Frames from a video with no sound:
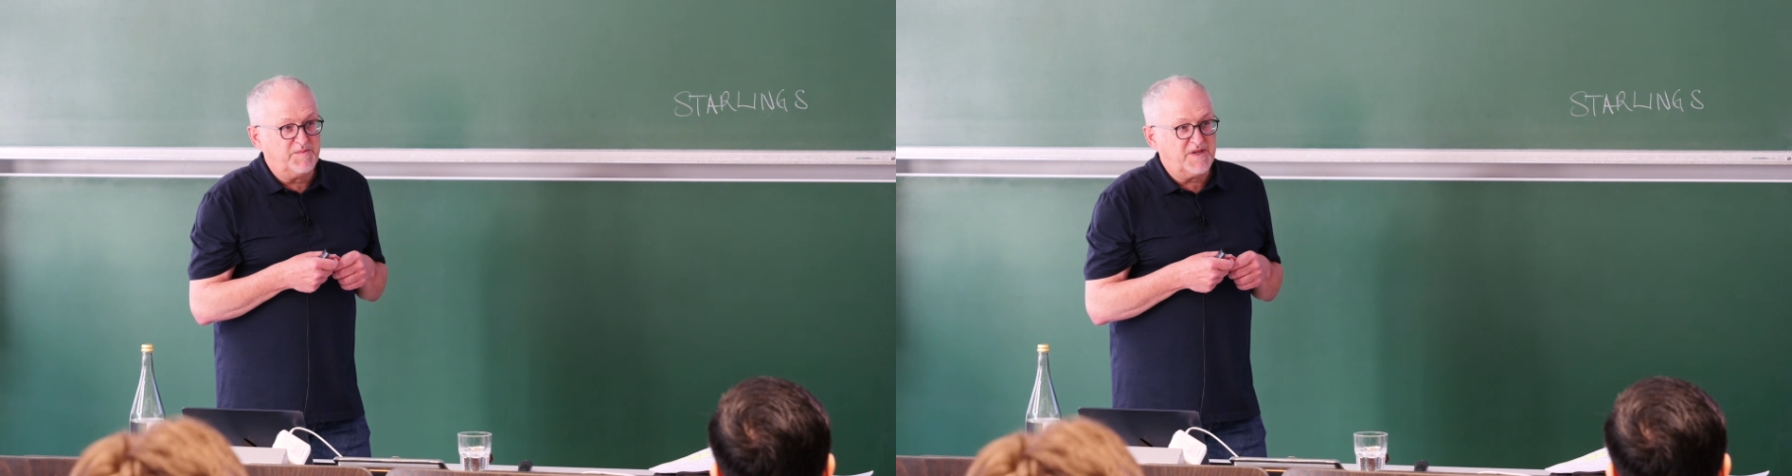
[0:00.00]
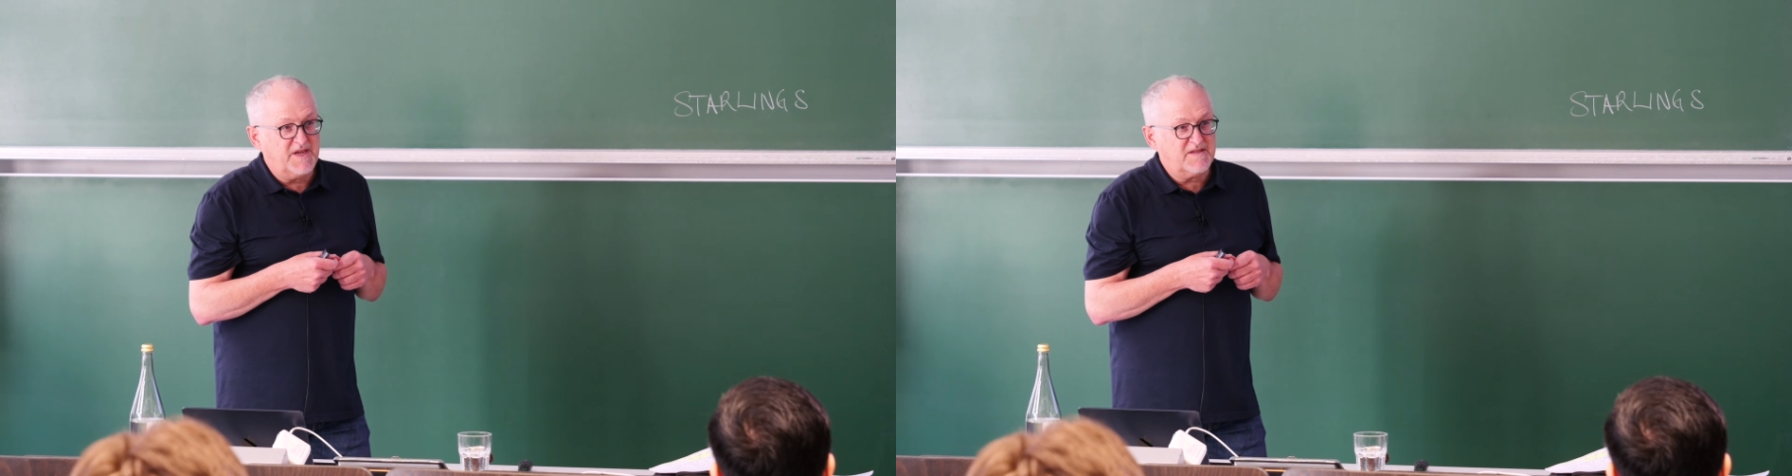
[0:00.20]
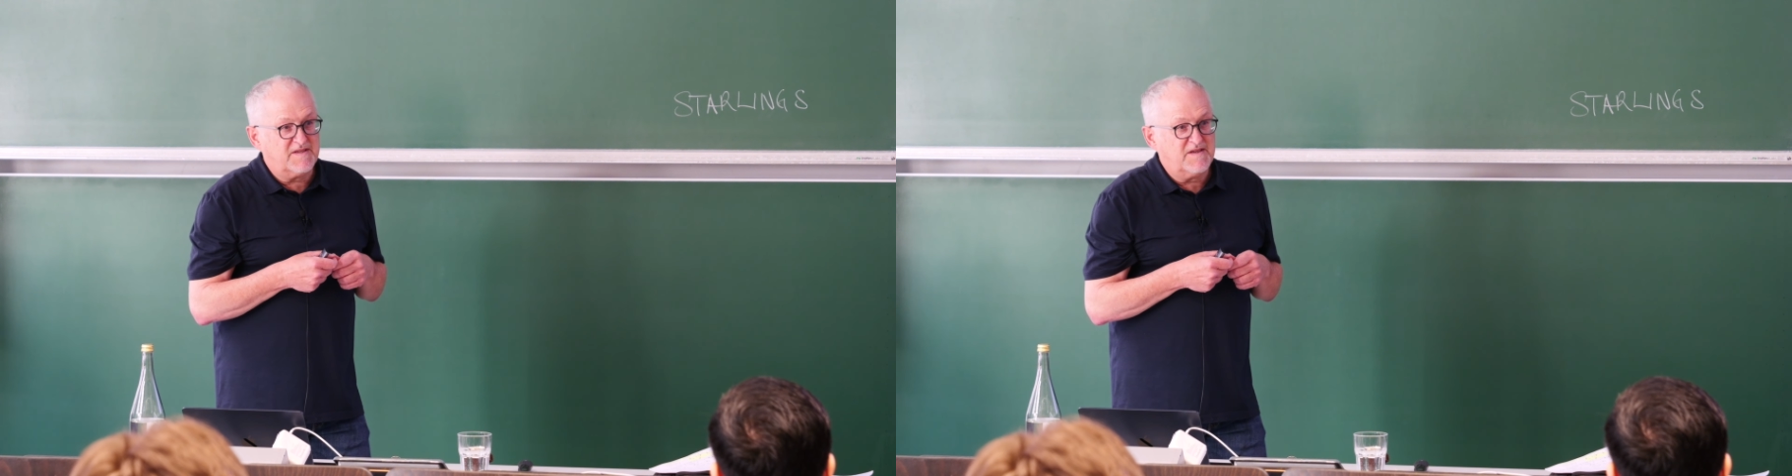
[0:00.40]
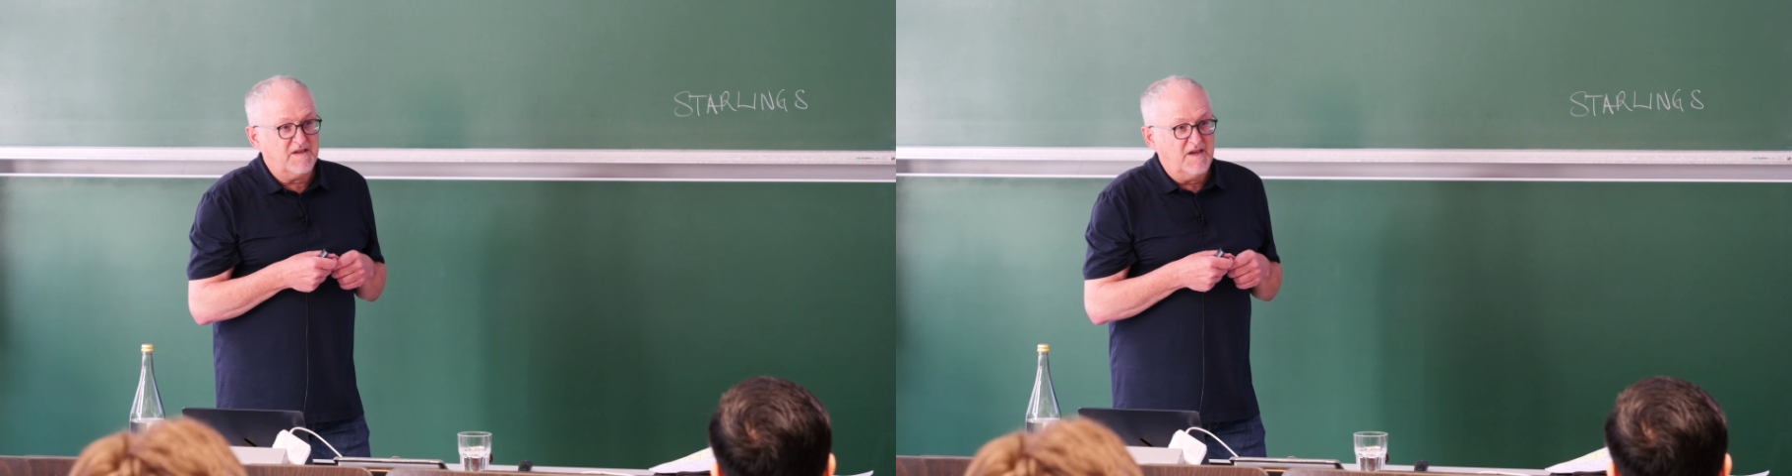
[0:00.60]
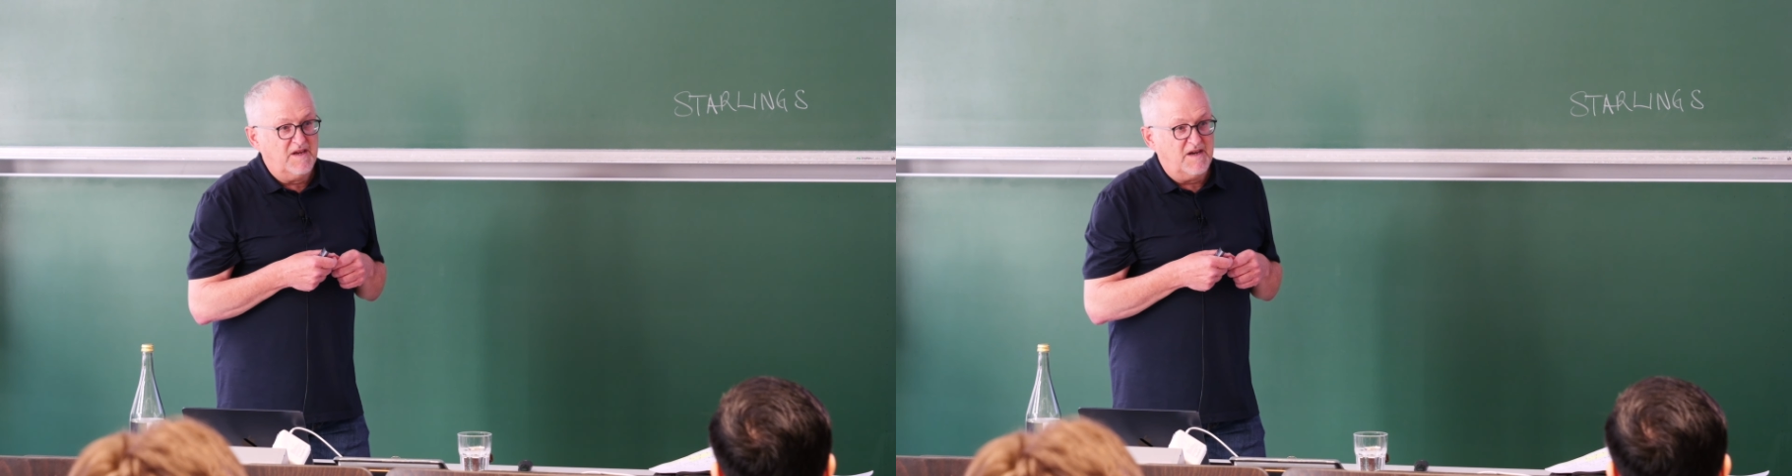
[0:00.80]
sets,
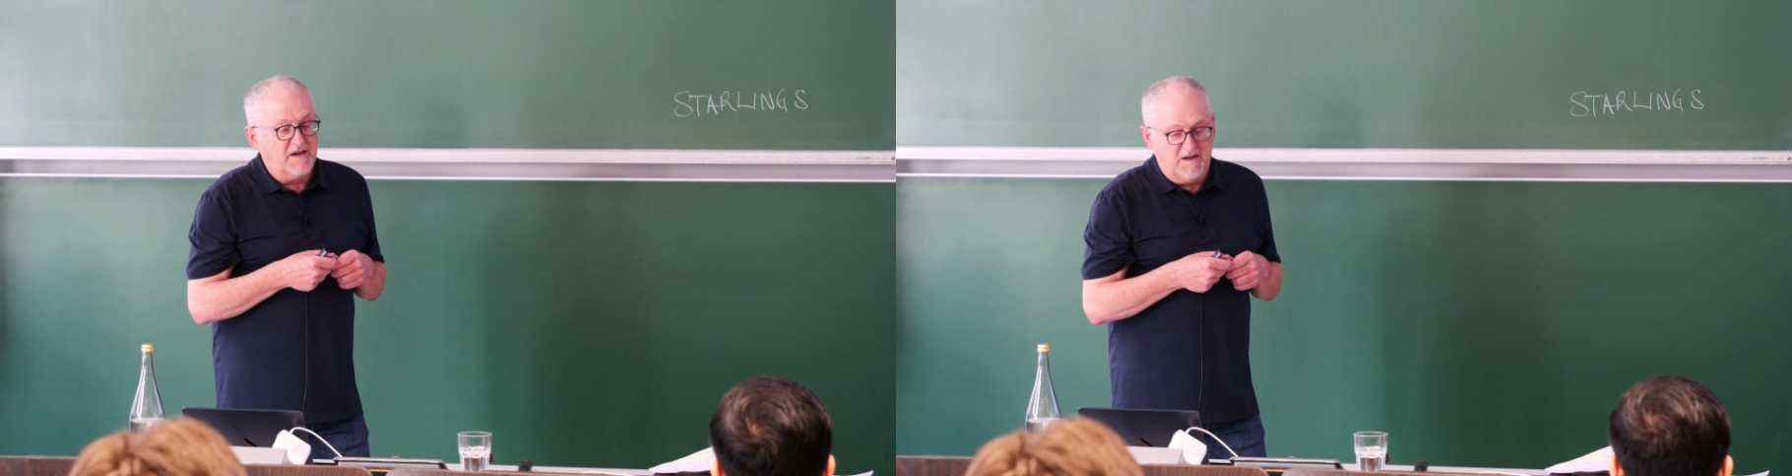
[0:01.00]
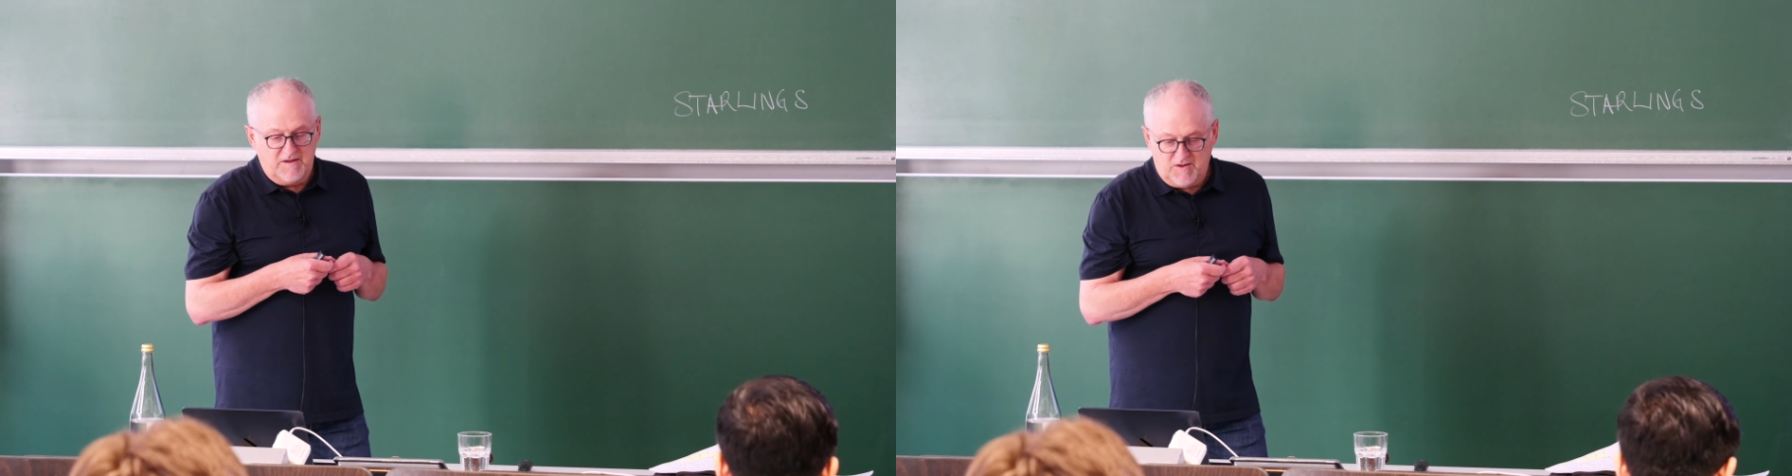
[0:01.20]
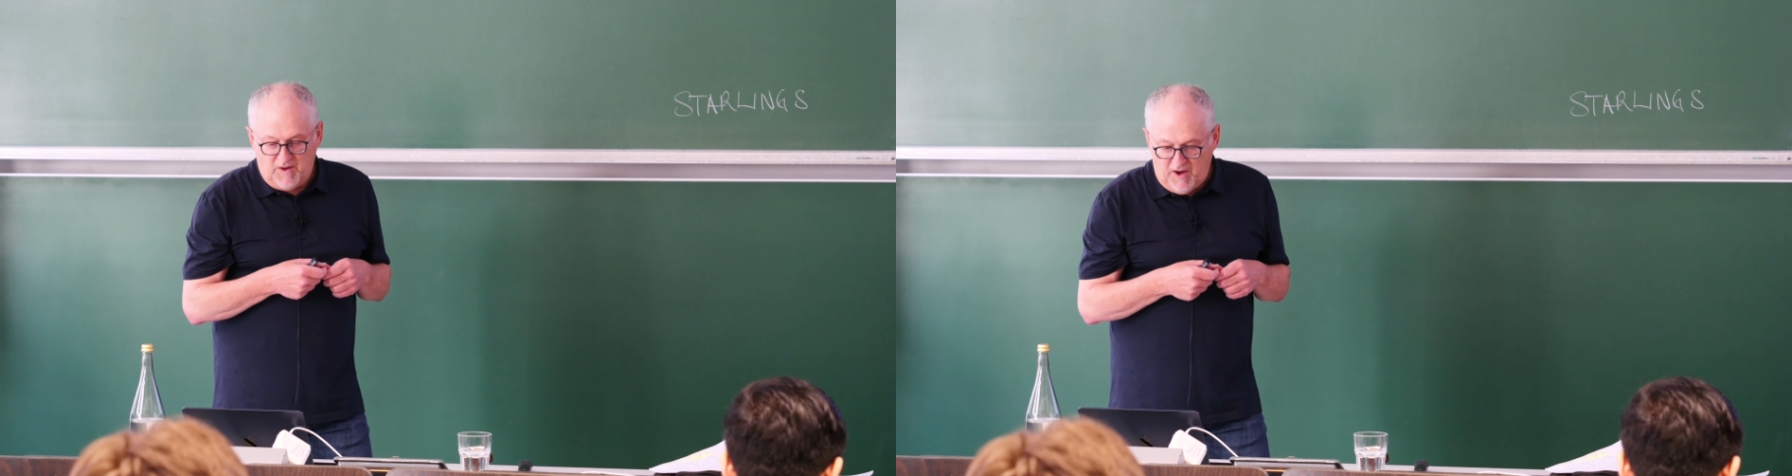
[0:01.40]
so